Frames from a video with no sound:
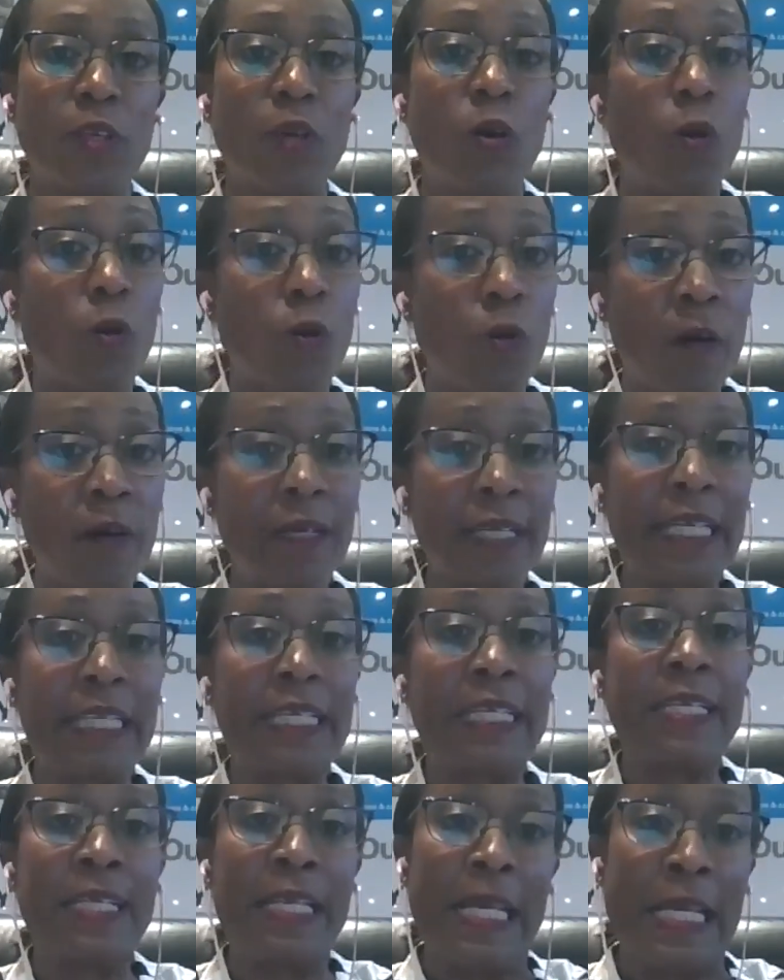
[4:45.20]
or
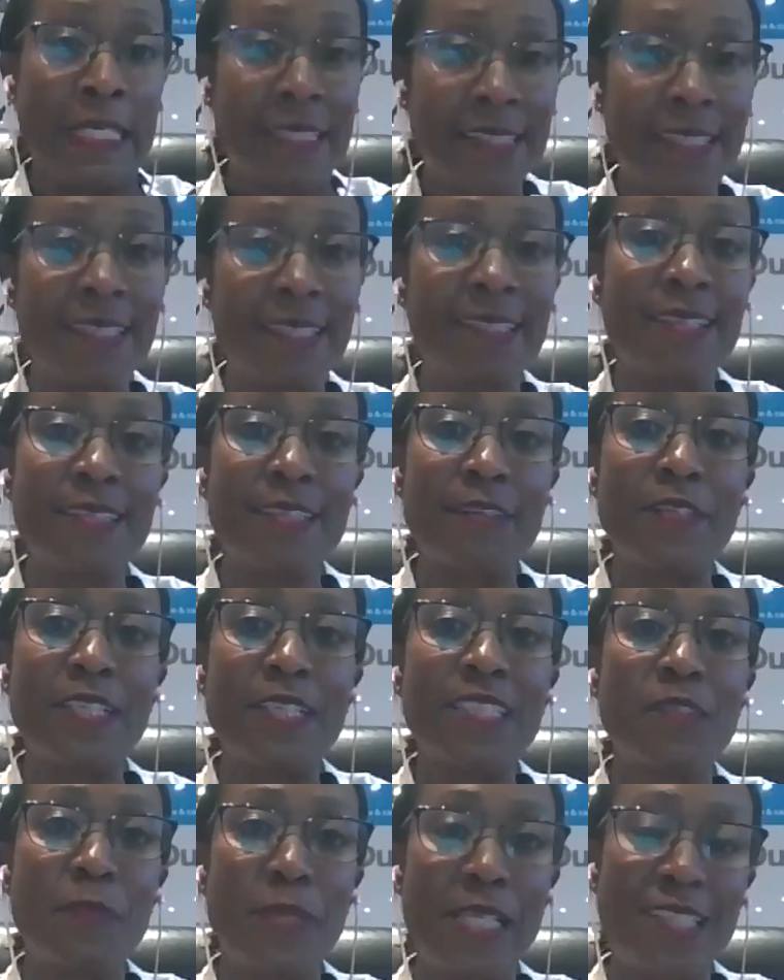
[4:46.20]
in instances of
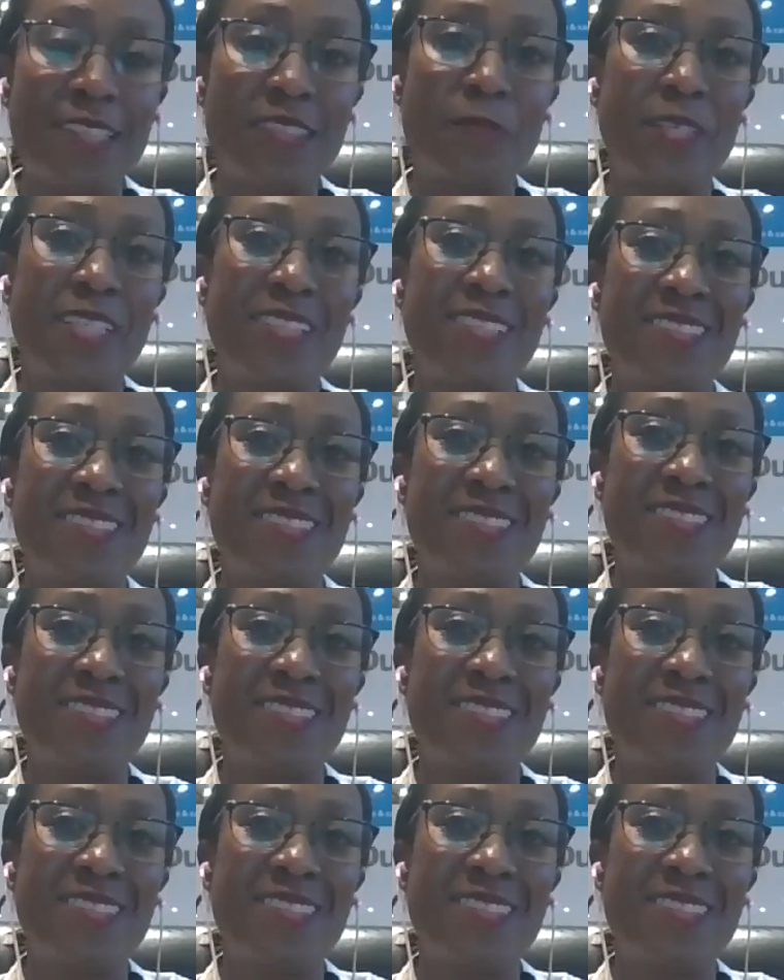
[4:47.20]
displacement